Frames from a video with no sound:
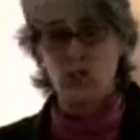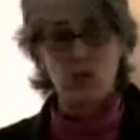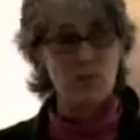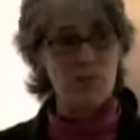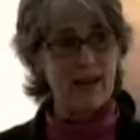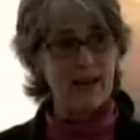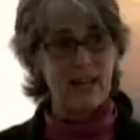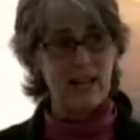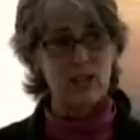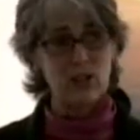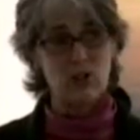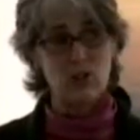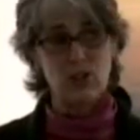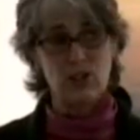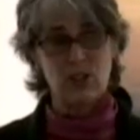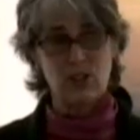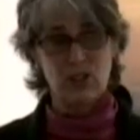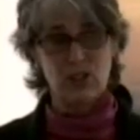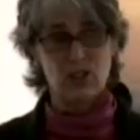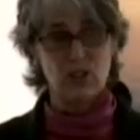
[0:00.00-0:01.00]
and you may not
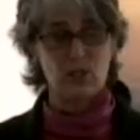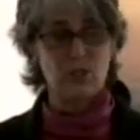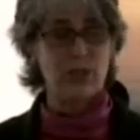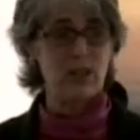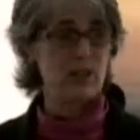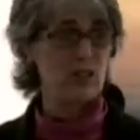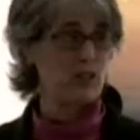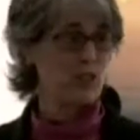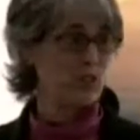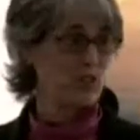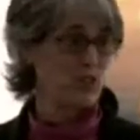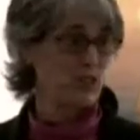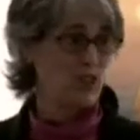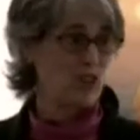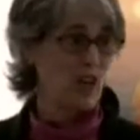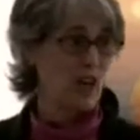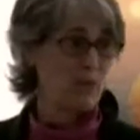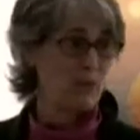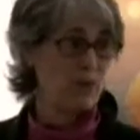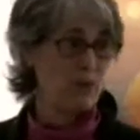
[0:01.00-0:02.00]
do this because your parents do the
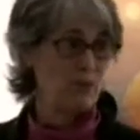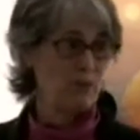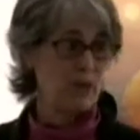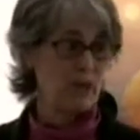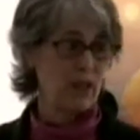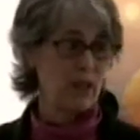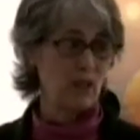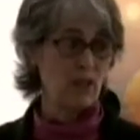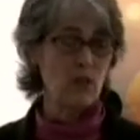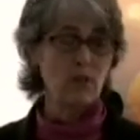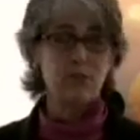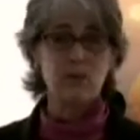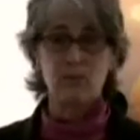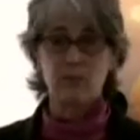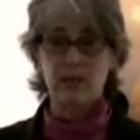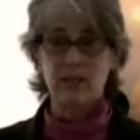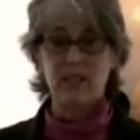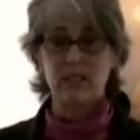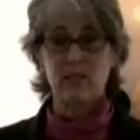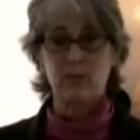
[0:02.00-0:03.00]
shopping, but a loaf
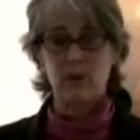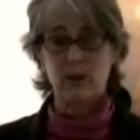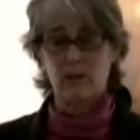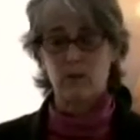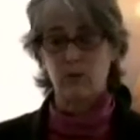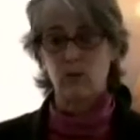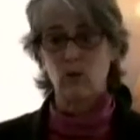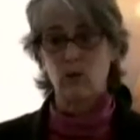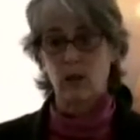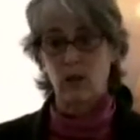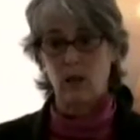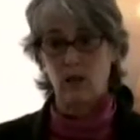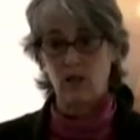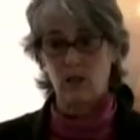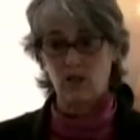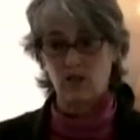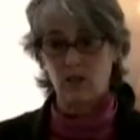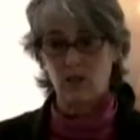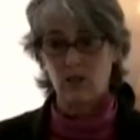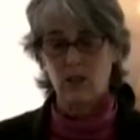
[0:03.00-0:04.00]
of bread is about
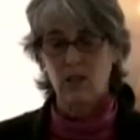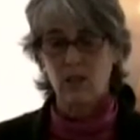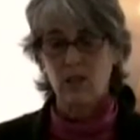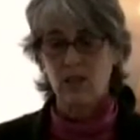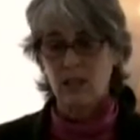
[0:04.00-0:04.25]
$4.